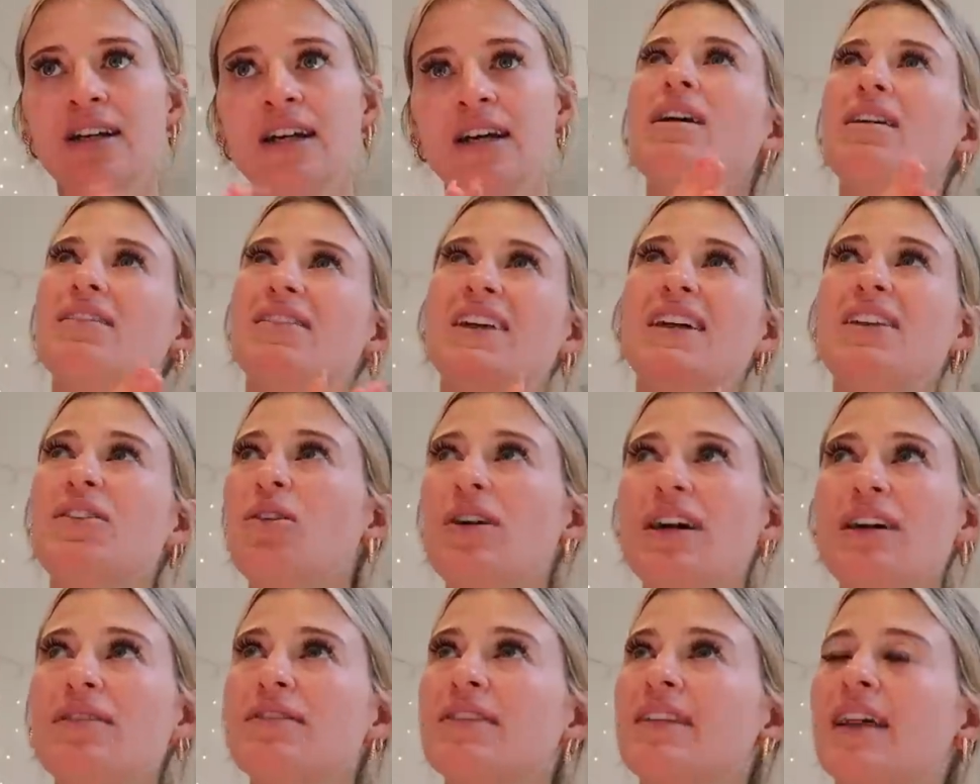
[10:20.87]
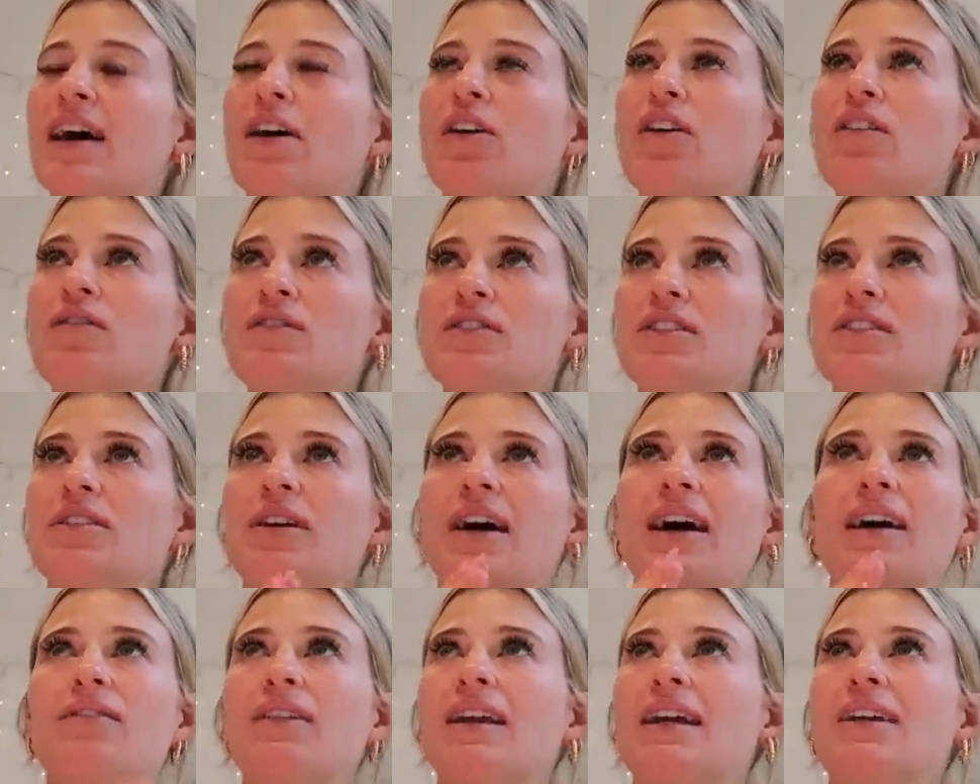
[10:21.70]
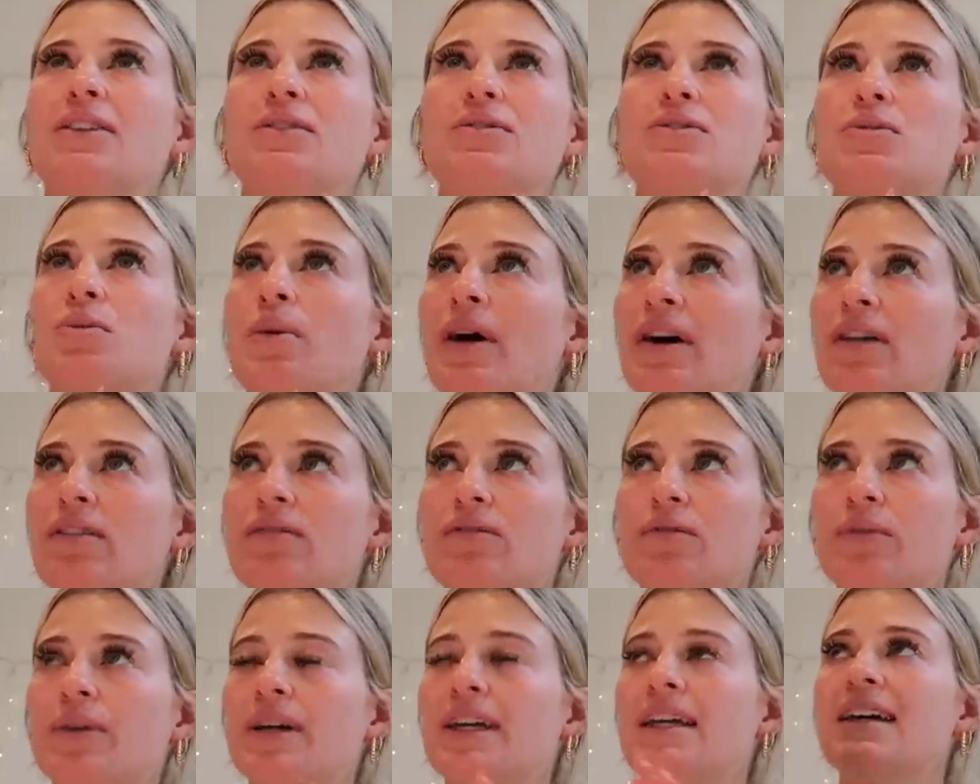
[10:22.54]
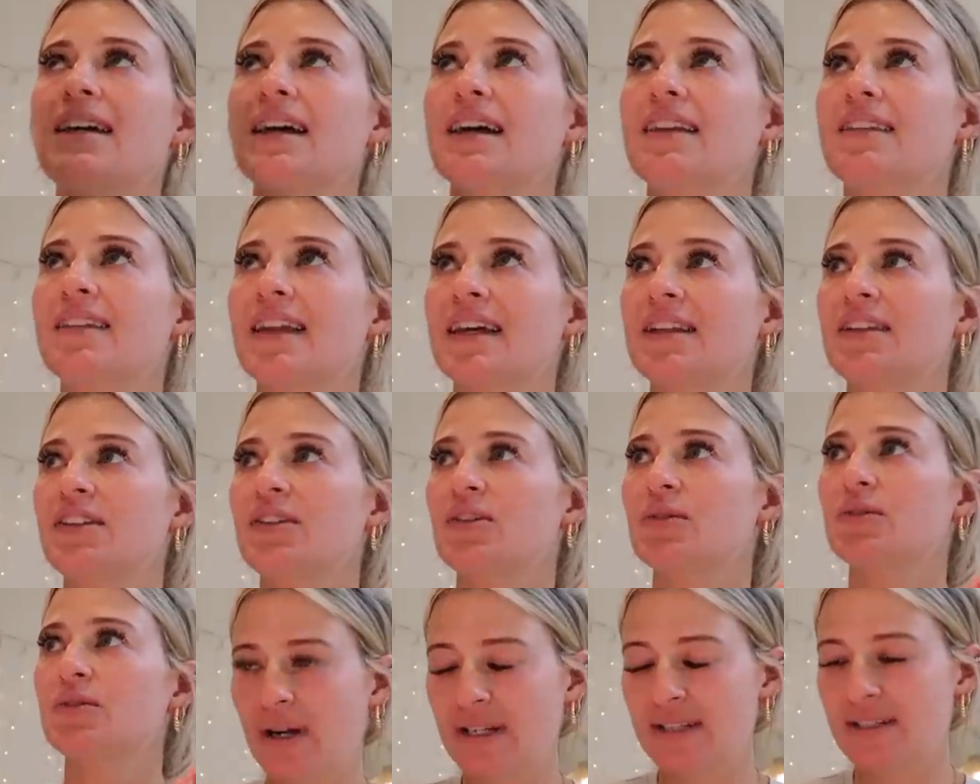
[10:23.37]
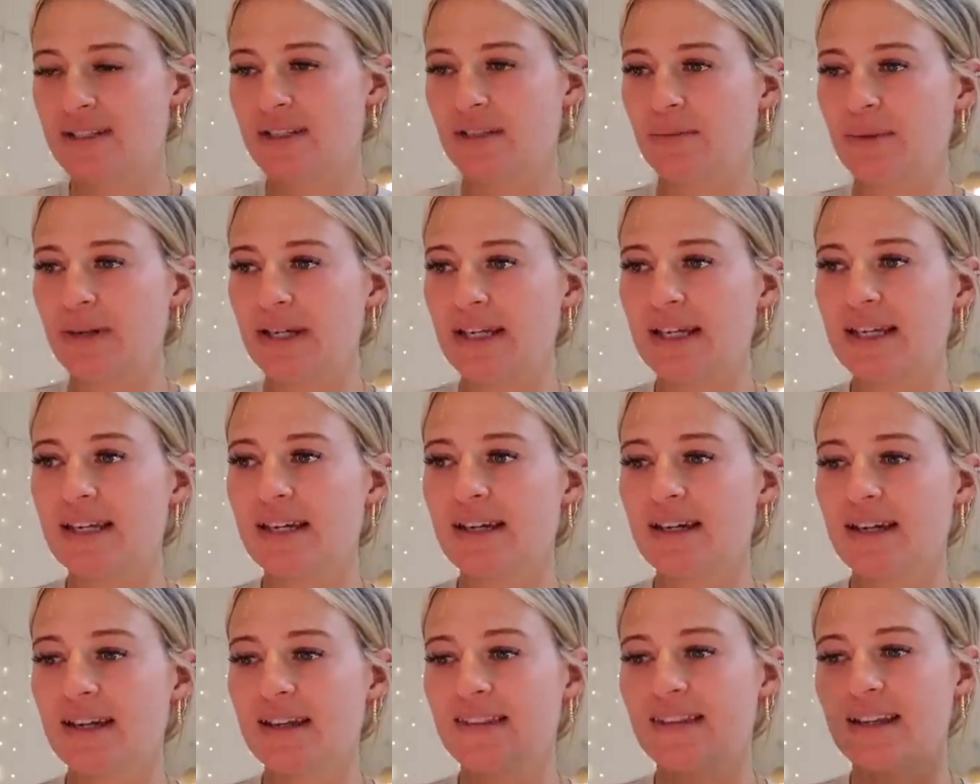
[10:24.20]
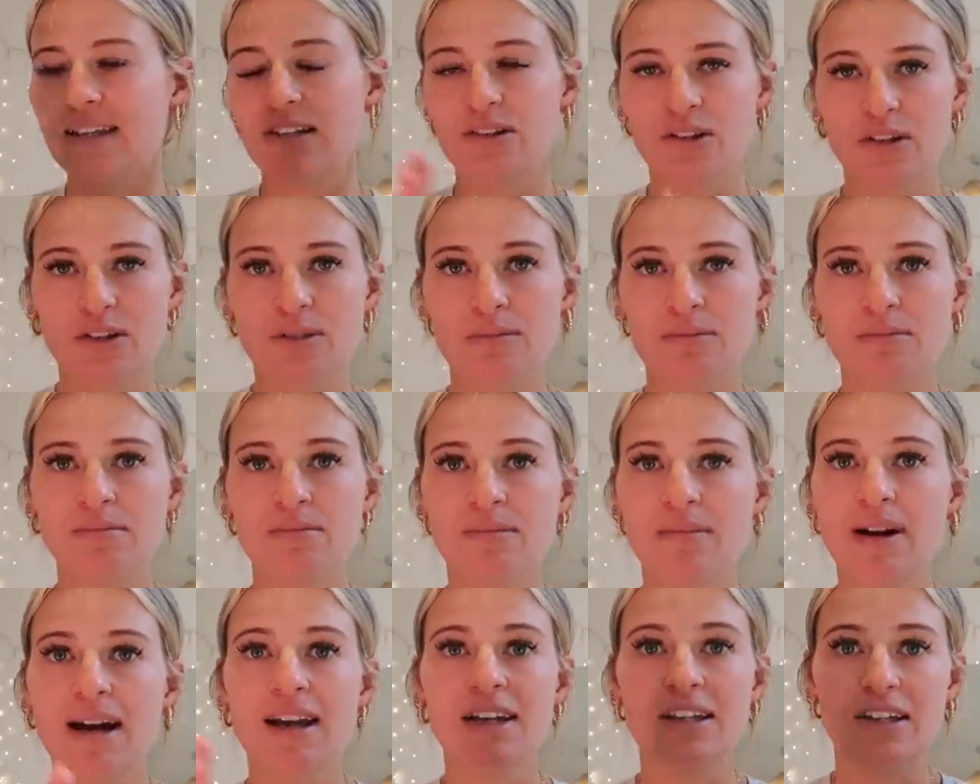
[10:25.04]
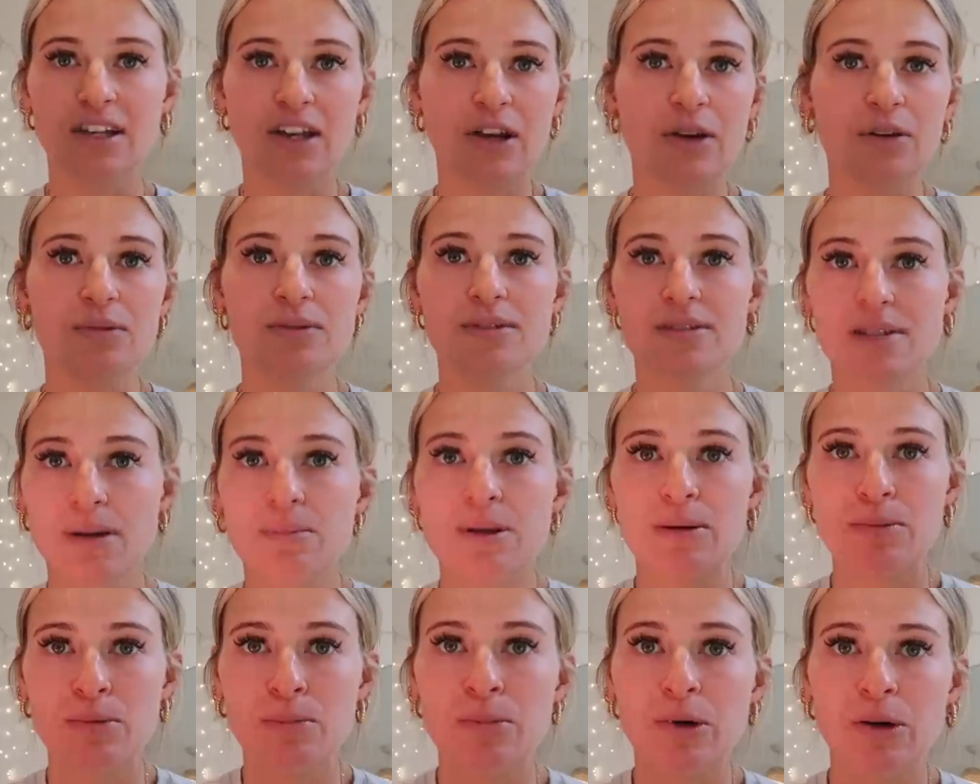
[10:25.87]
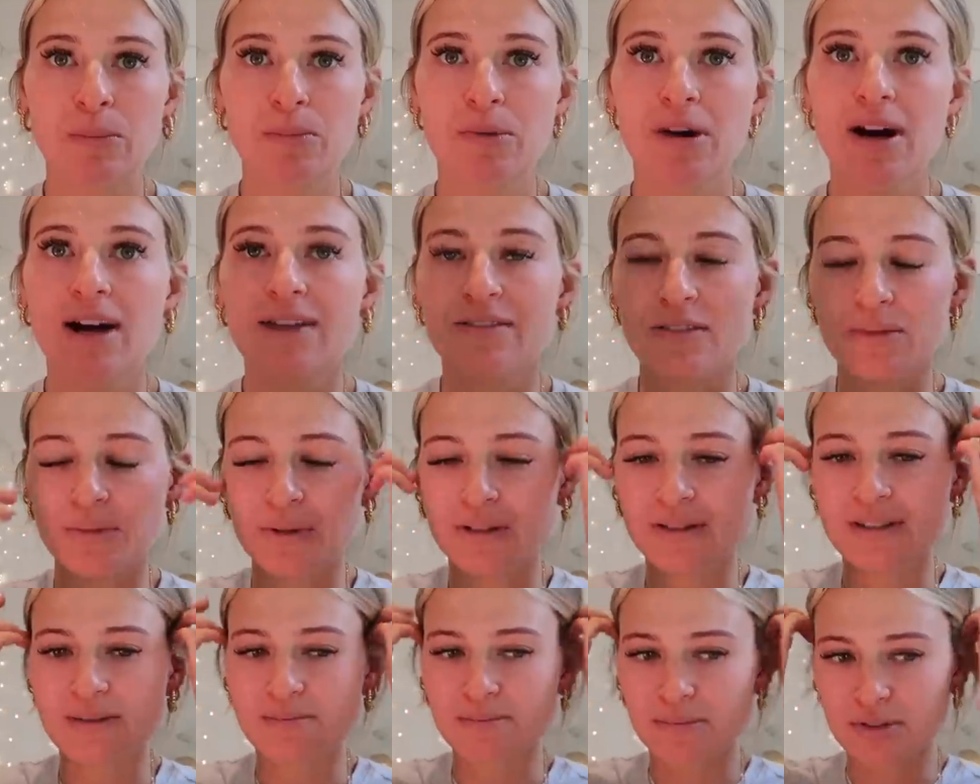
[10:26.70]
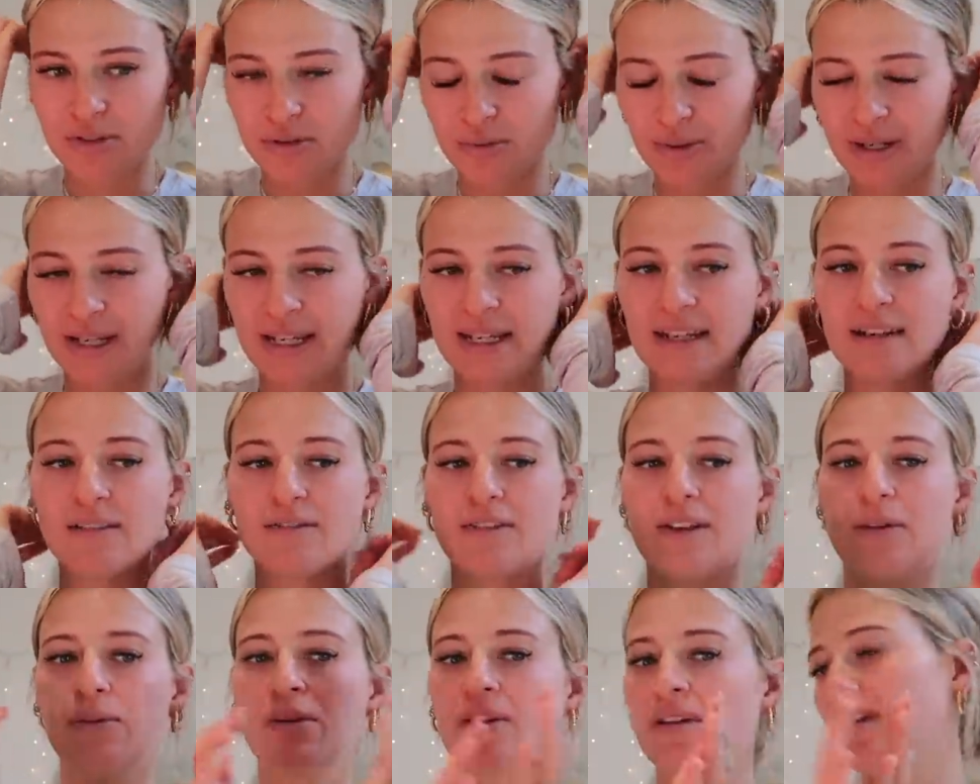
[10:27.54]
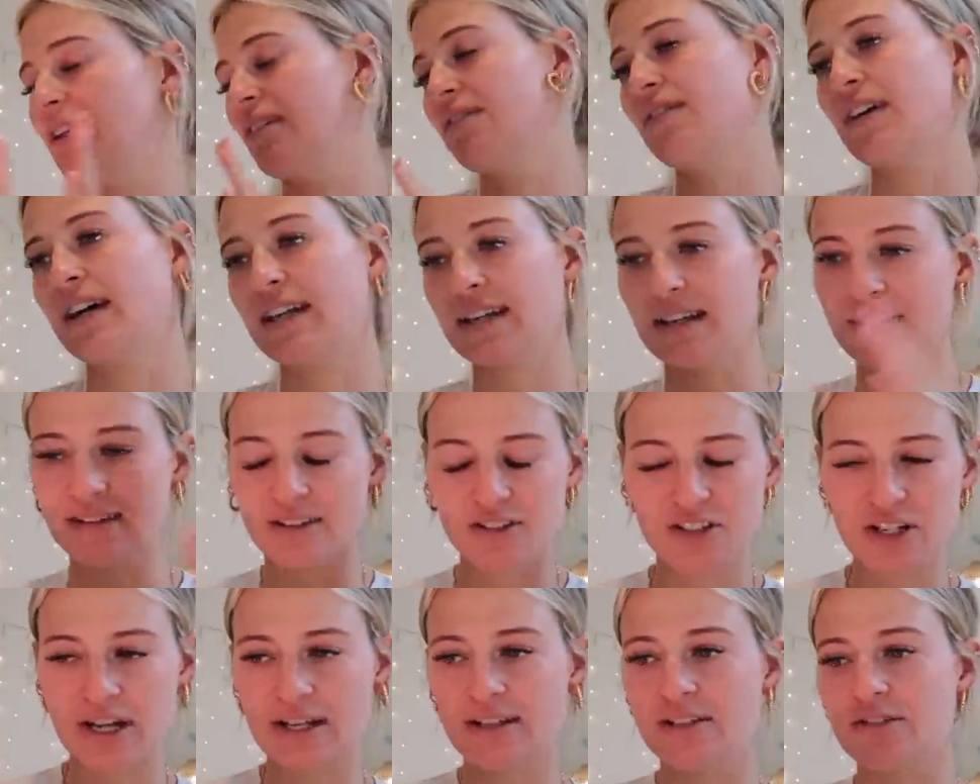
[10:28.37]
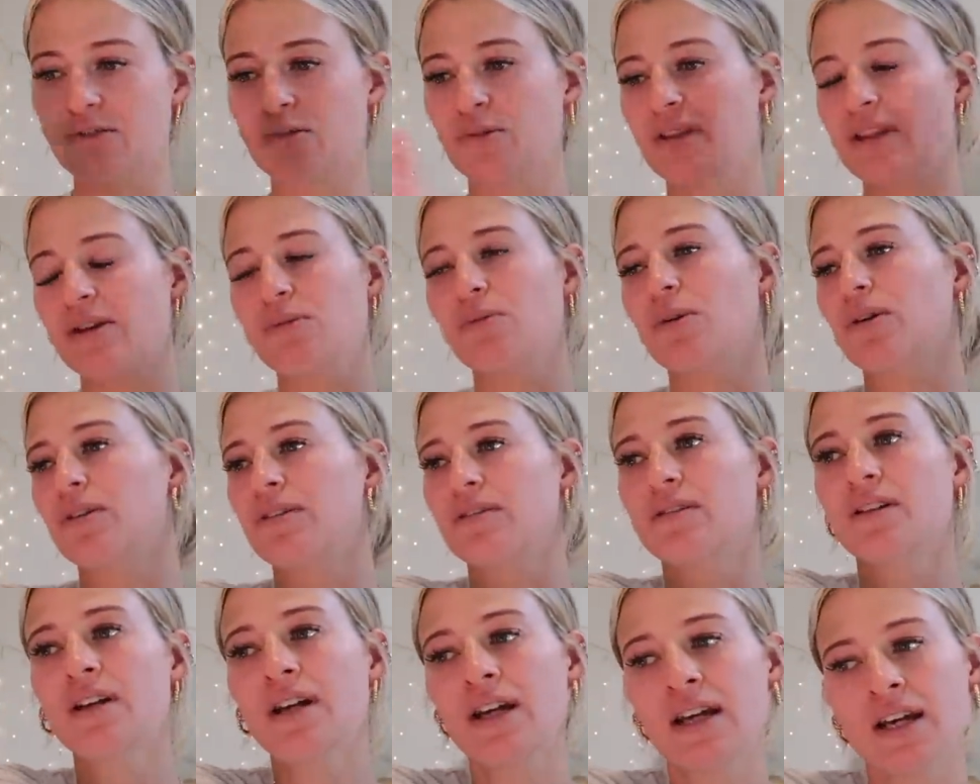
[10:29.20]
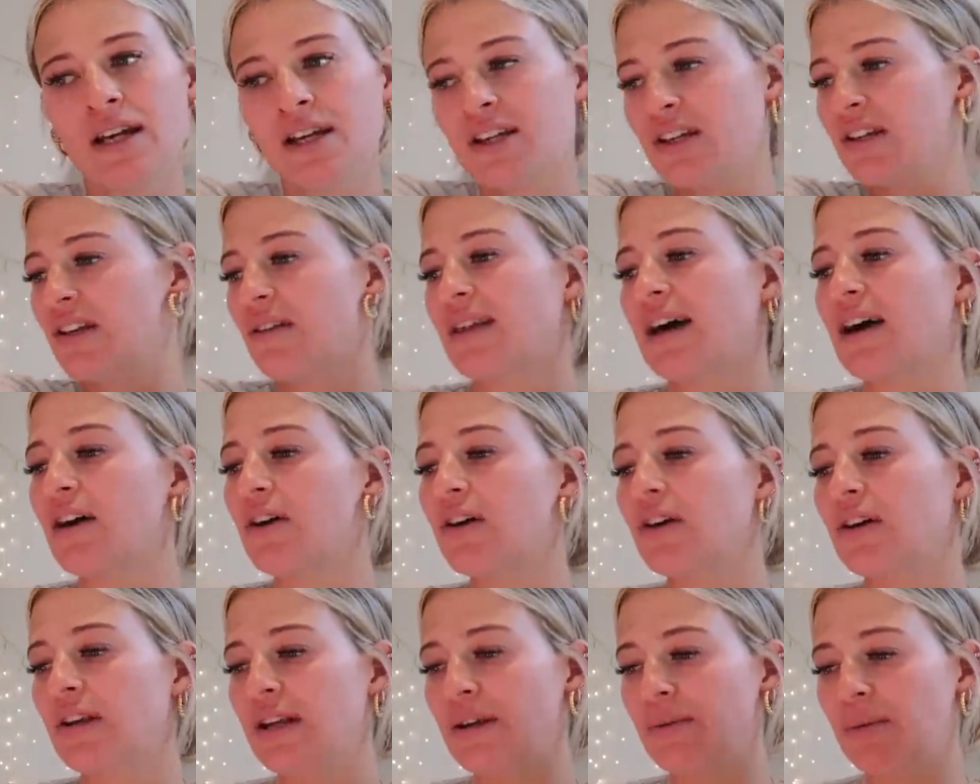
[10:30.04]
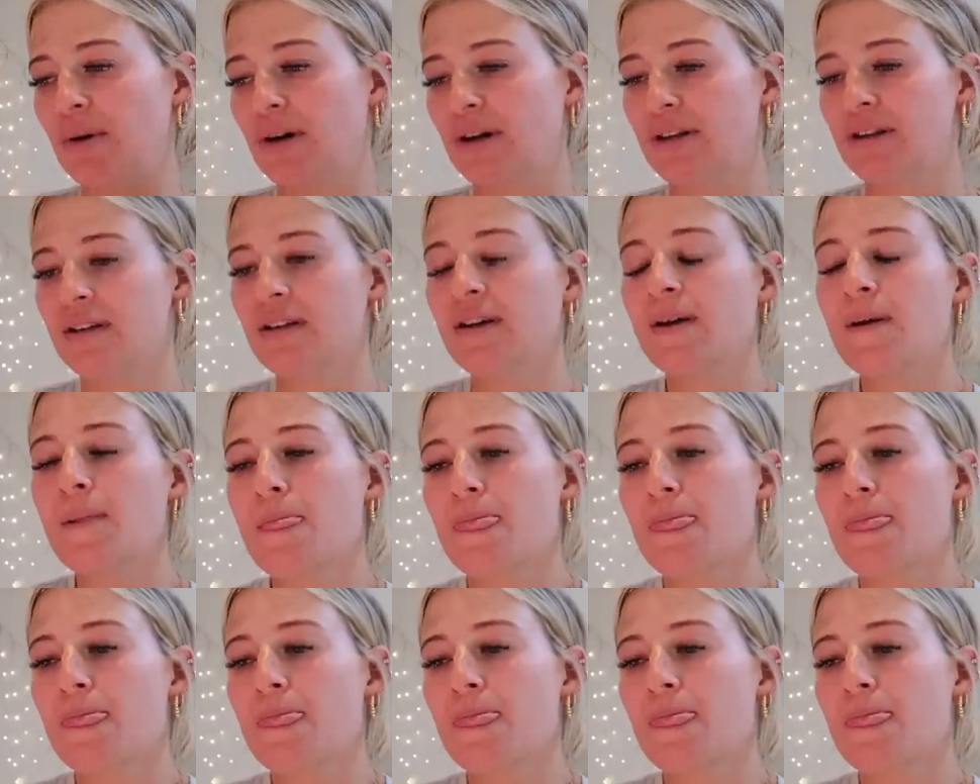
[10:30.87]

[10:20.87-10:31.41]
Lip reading: Well, they're not even that often. You have like your 12 week and then your 20 week, and then you can, you know, some people book private ones in between if they want to like find out the gender, or they want, you know, that early one.